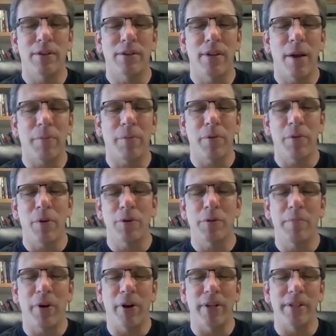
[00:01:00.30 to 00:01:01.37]
in step with your
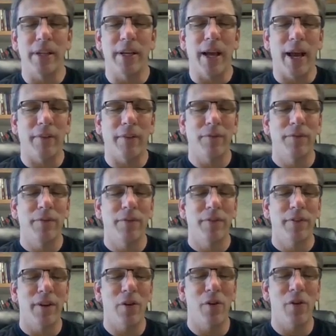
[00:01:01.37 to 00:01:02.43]
spirit today.
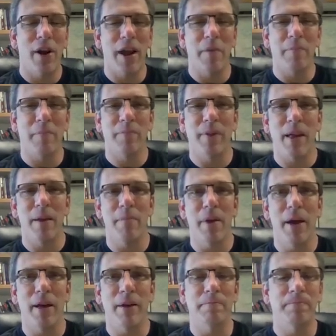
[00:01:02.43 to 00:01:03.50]
In your name,
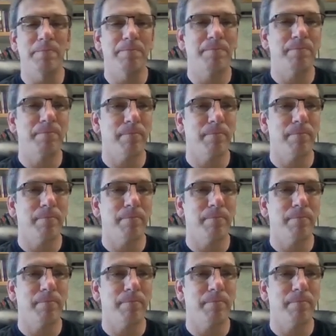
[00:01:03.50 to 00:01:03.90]
amen.